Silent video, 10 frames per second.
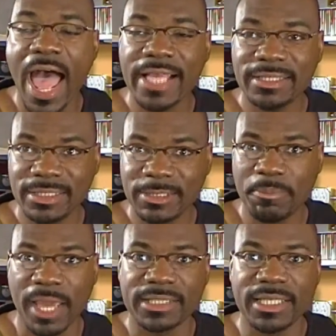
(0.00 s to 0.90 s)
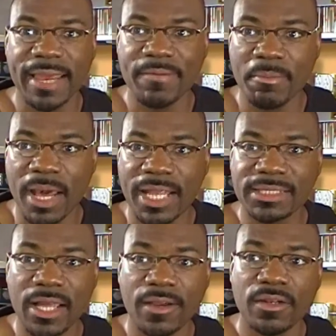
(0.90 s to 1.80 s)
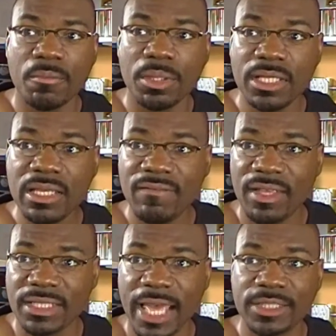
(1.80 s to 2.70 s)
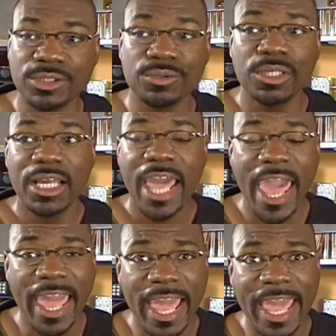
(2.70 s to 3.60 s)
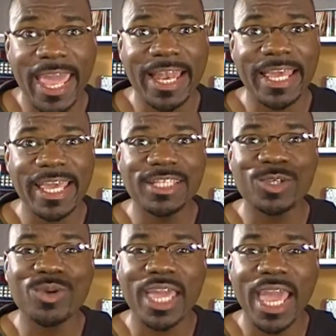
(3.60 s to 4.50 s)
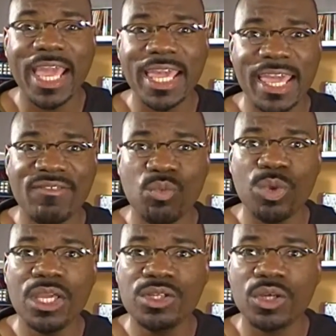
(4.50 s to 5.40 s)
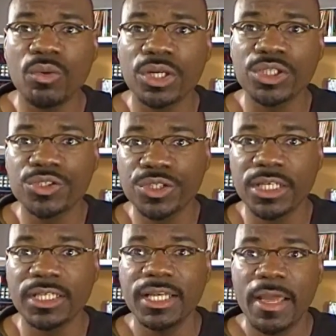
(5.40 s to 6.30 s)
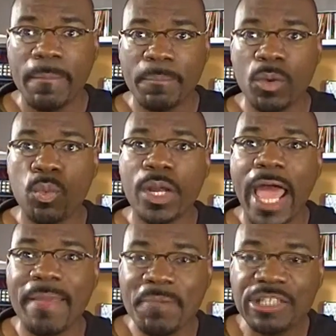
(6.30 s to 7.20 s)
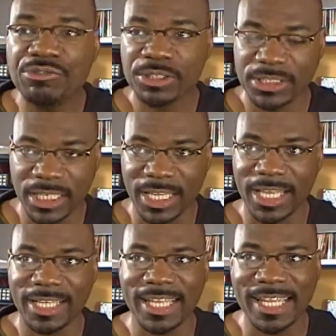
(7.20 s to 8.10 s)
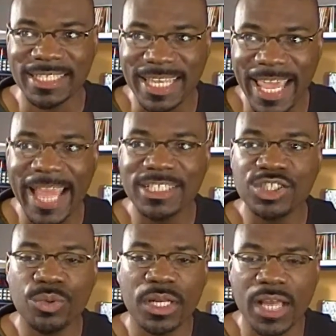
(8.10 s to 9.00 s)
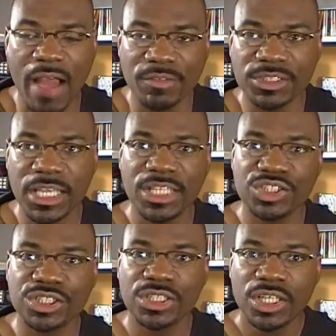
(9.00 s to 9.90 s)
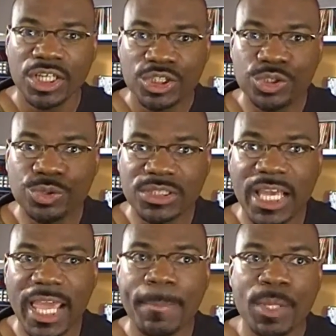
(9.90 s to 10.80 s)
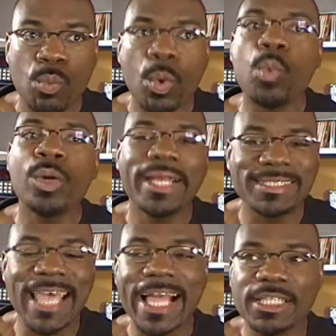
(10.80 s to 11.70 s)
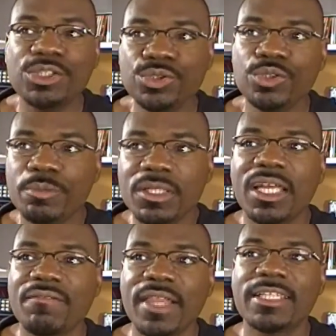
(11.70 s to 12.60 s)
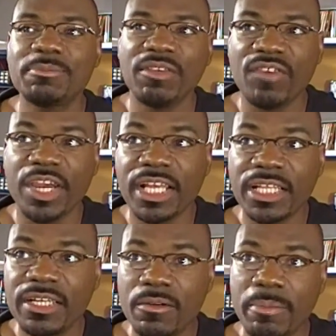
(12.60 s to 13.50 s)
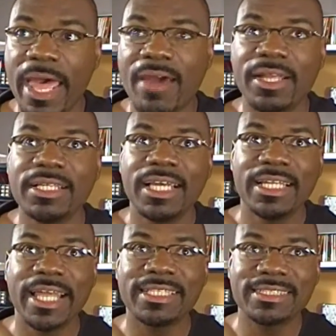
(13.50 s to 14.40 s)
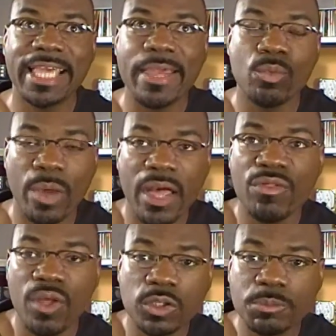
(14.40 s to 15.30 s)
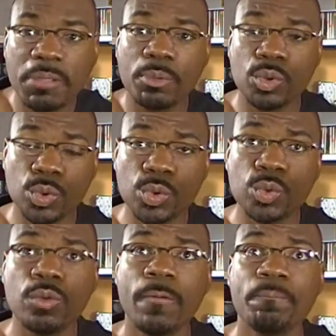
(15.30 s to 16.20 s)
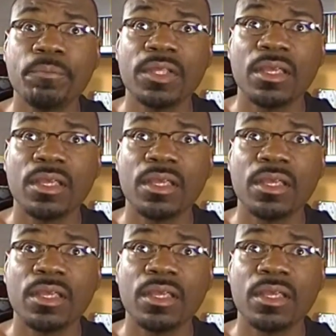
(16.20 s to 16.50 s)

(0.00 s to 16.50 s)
I suspect that everybody's not going to believe as I do, and it's okay if we don't agree. But what I'm interested in is engaging you in a conversation to say, well, what exactly do you believe? Let's be very clear about it. Let's say, well, those people who